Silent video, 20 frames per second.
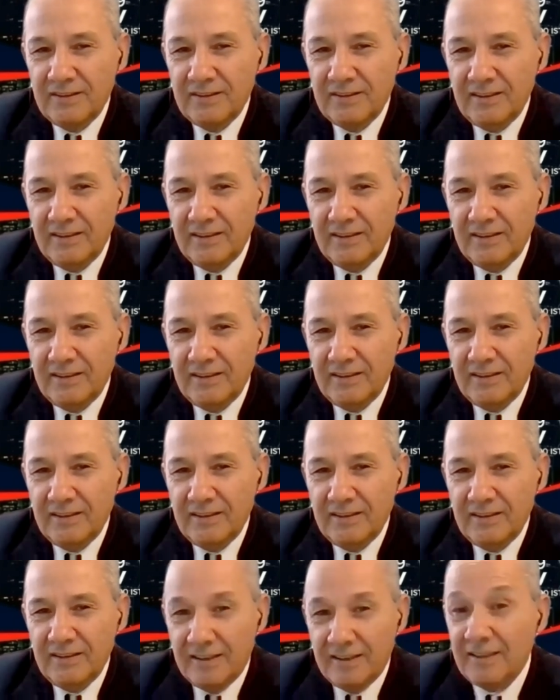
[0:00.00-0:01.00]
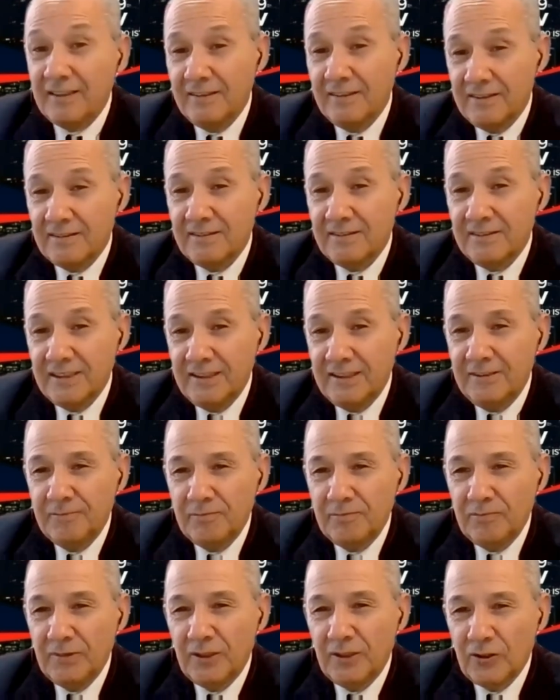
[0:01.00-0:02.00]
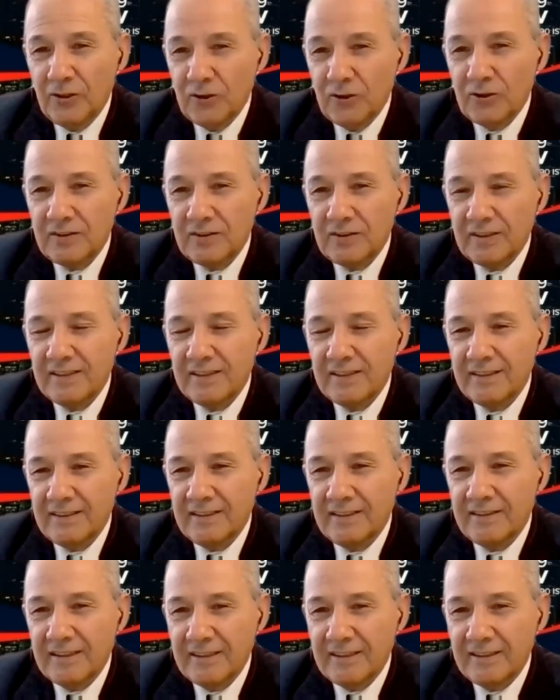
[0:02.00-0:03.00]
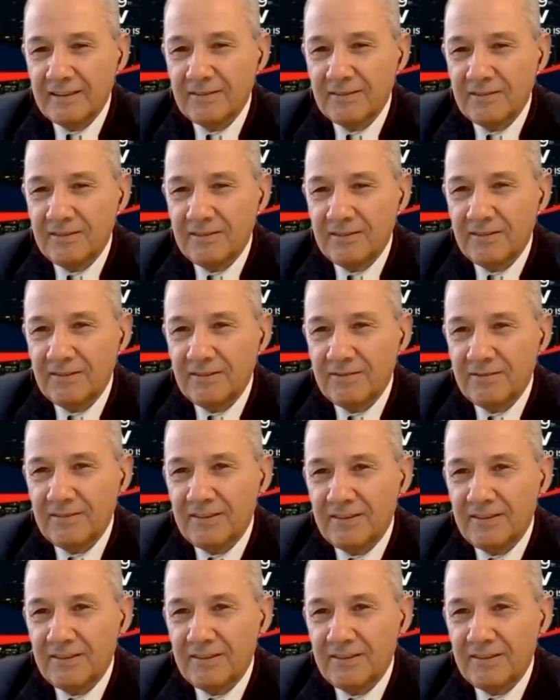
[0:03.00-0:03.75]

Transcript: the elderly, because they